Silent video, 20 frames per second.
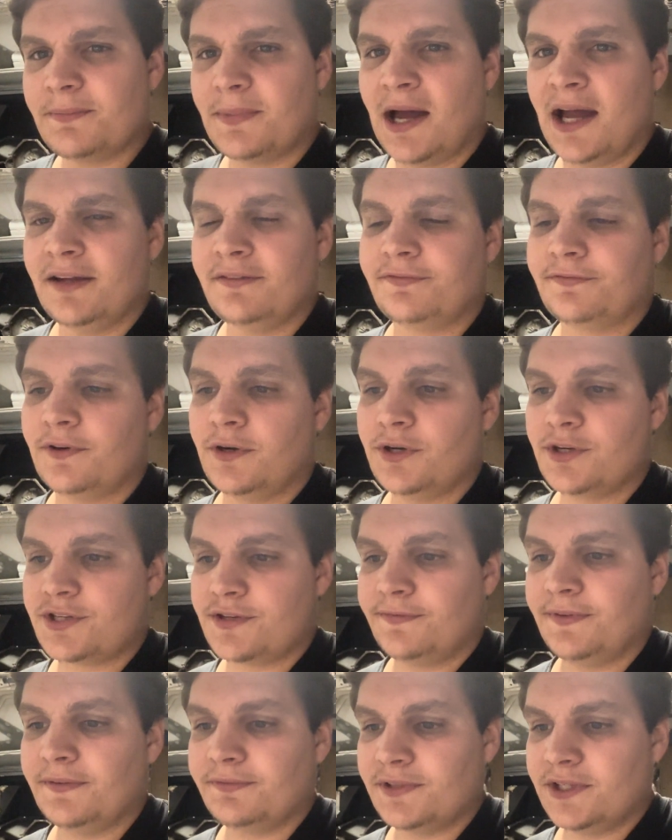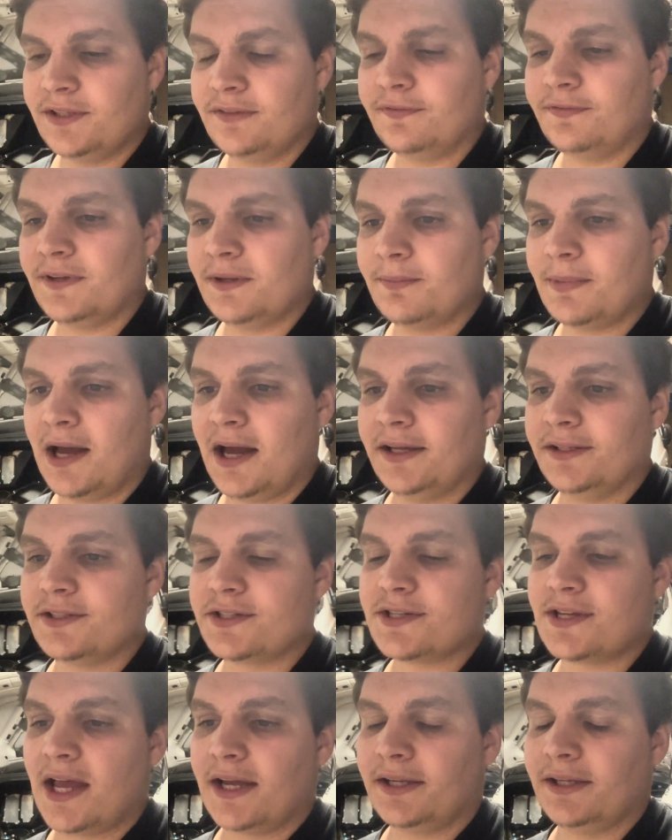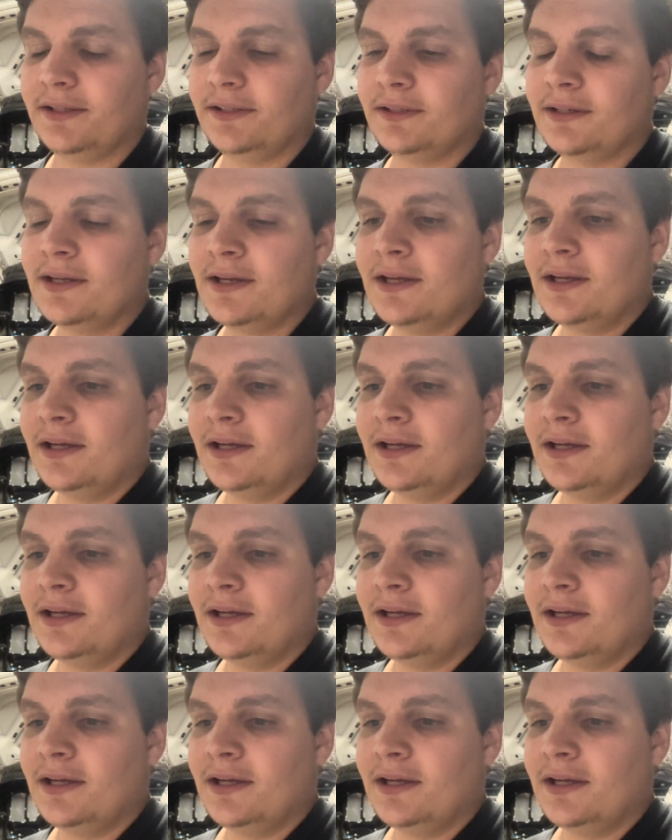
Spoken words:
behind first, 15 feet behind second.